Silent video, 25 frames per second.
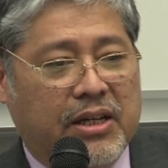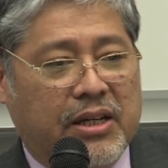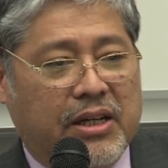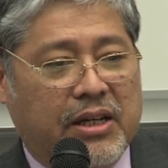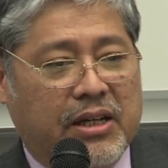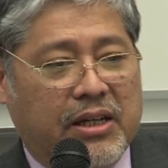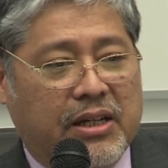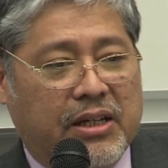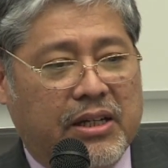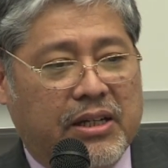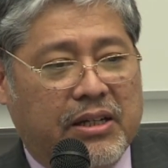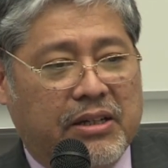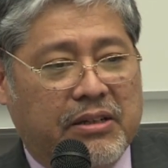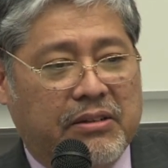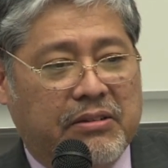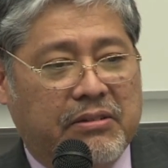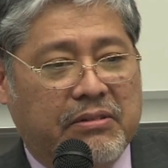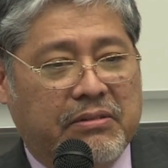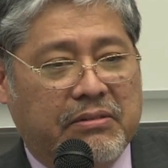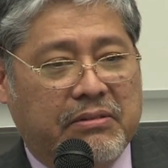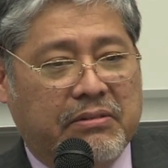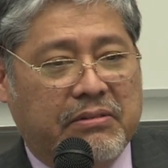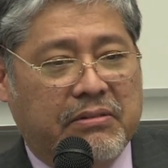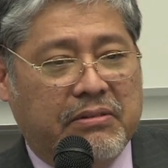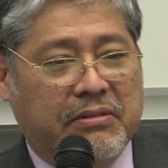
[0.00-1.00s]

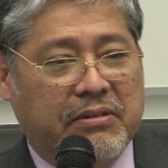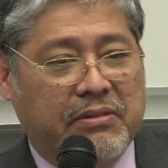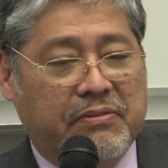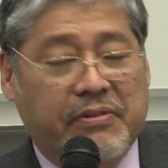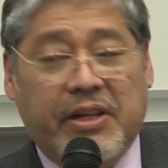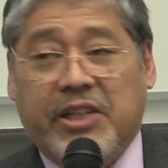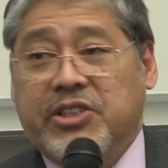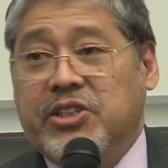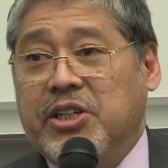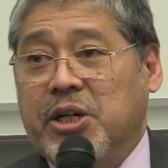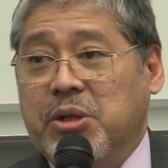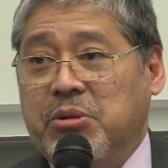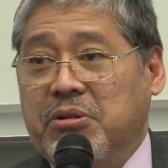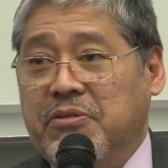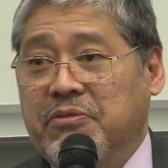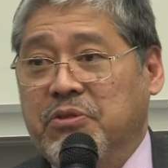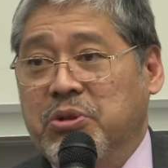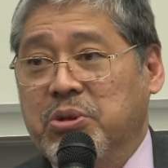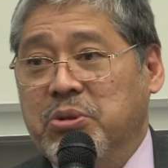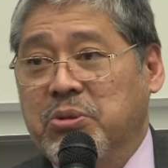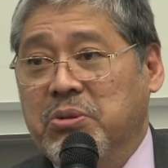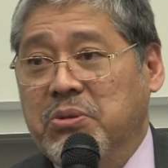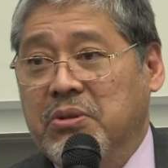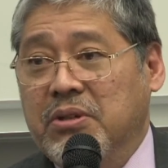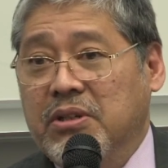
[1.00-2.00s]
That's our
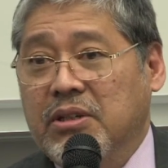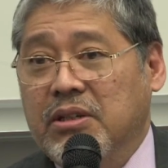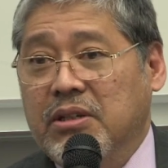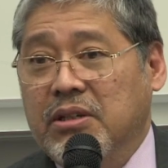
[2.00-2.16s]
view.